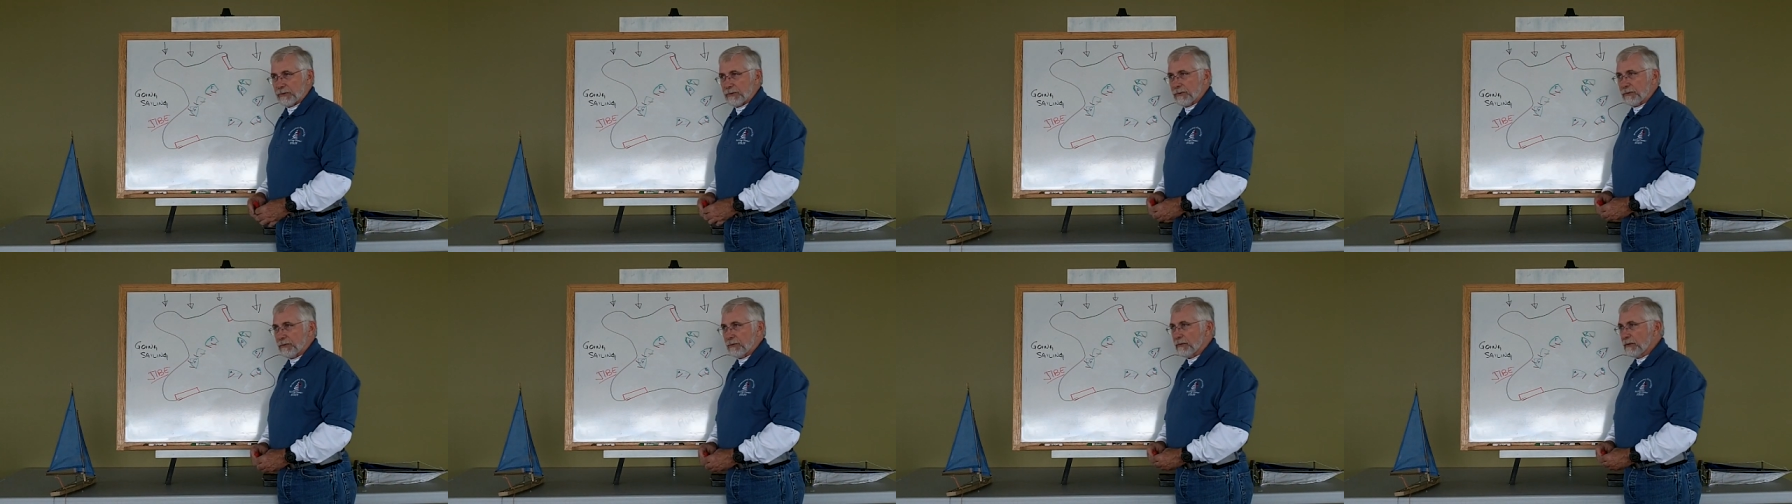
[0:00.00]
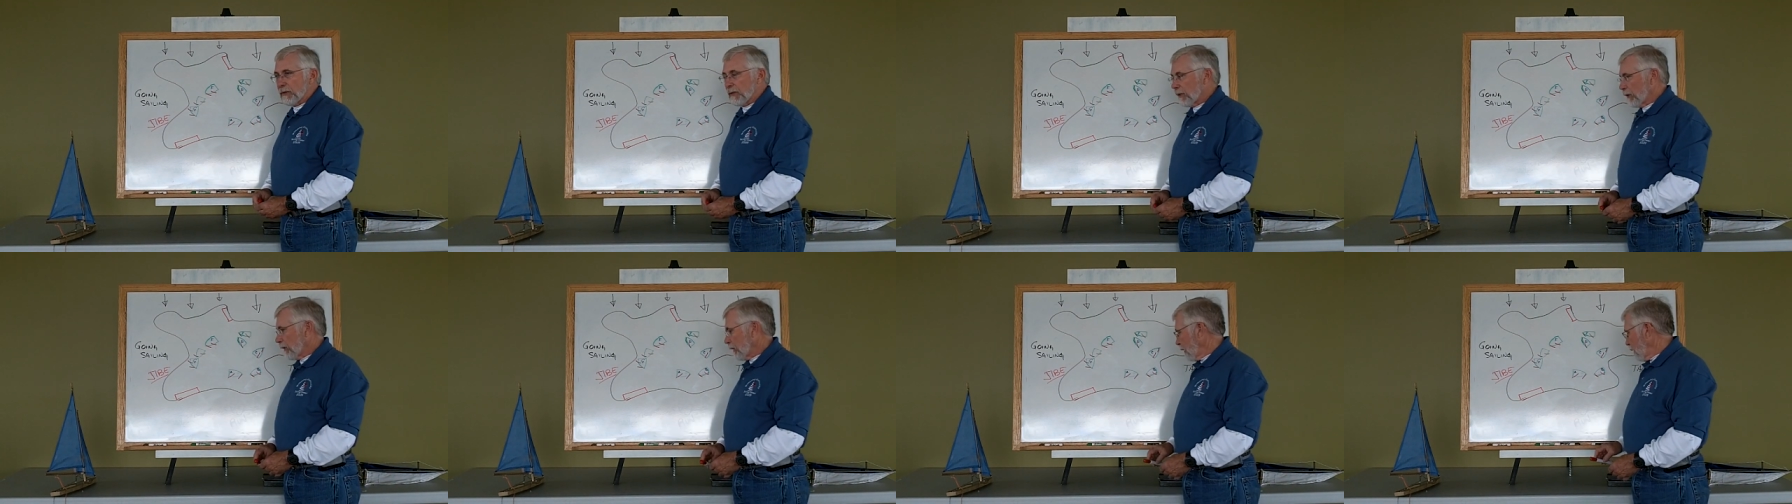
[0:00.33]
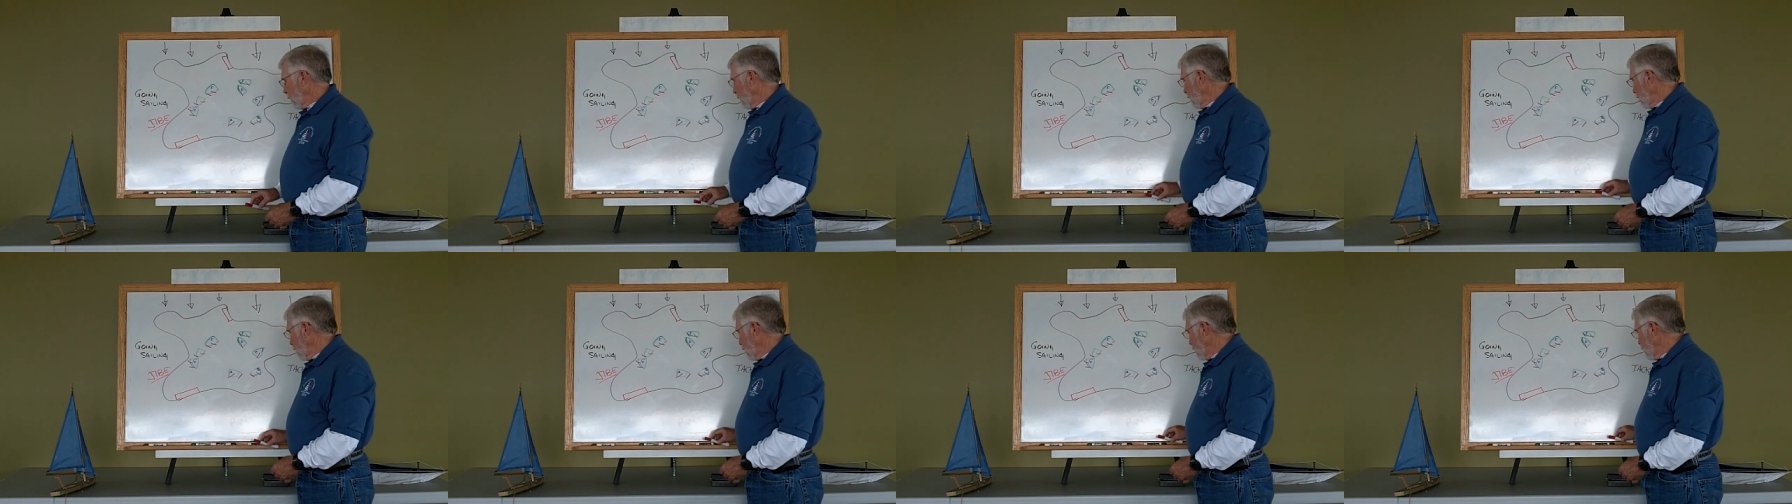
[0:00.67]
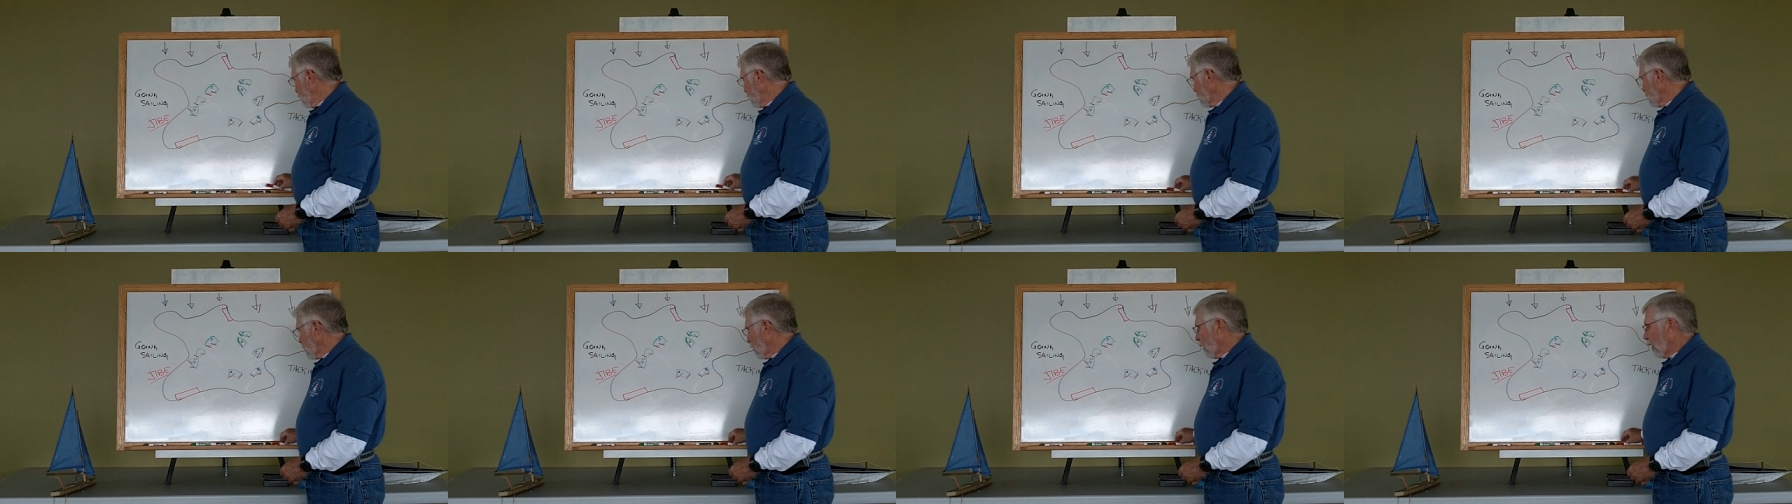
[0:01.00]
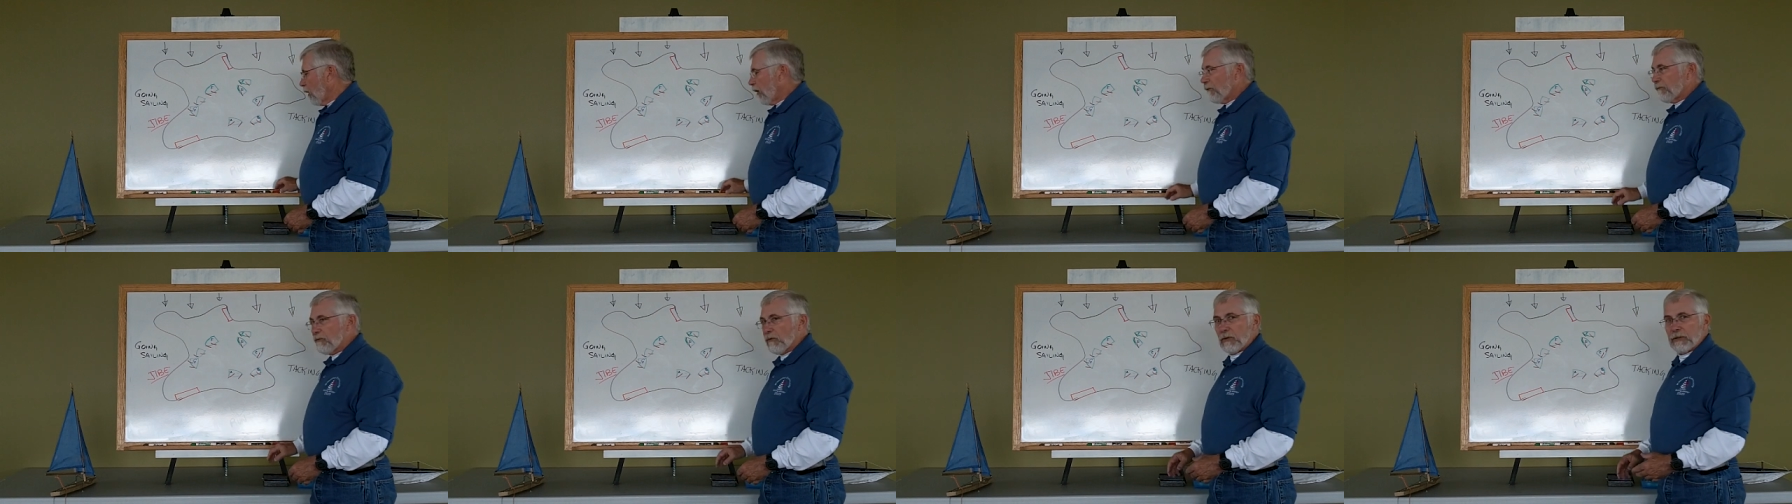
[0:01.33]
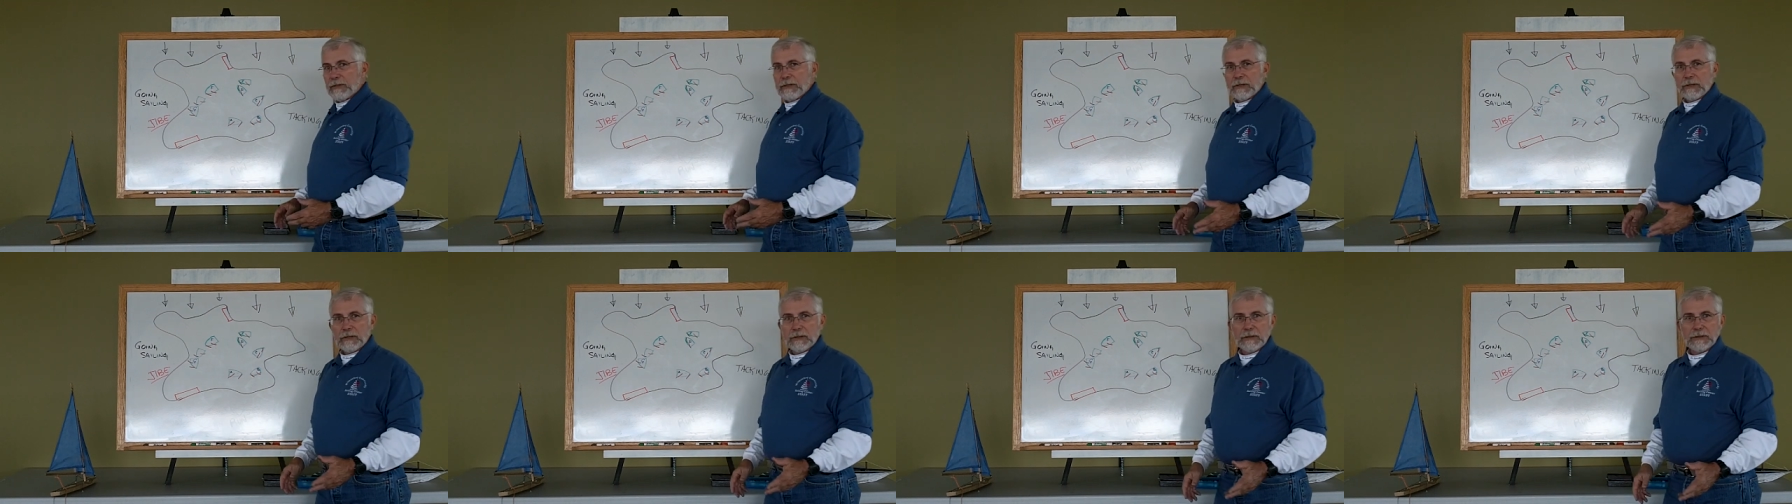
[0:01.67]
do is
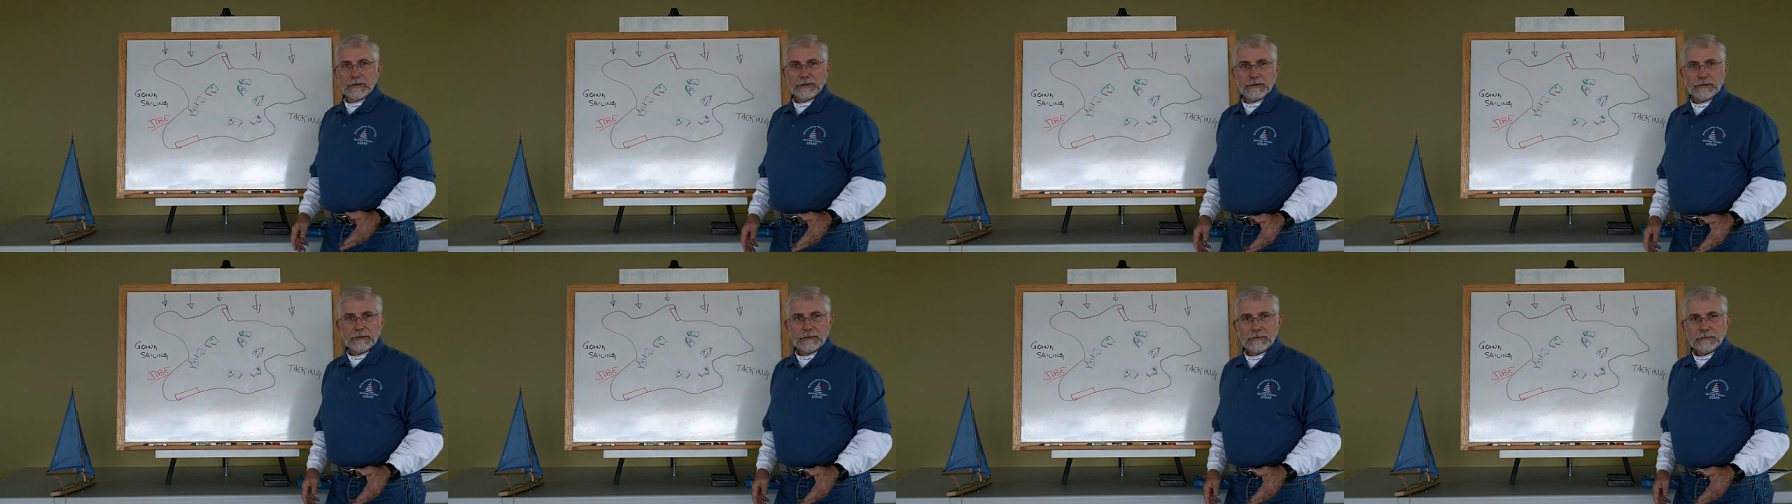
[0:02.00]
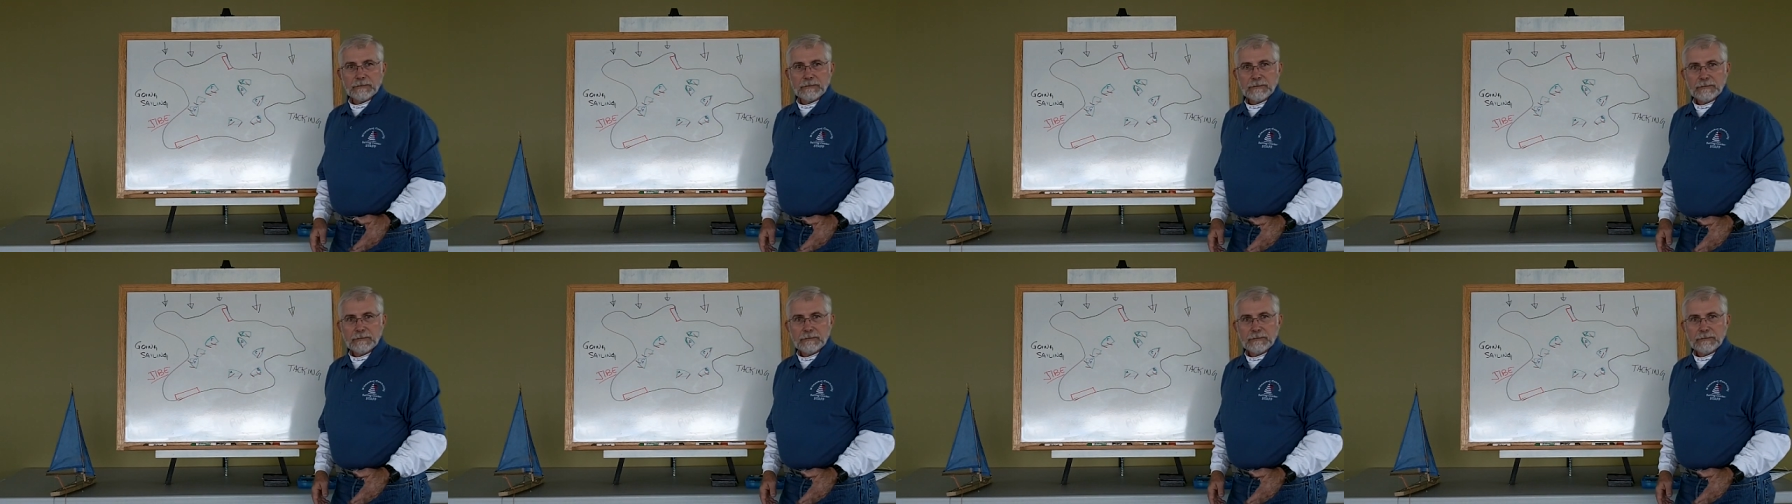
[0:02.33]
avoid a collision.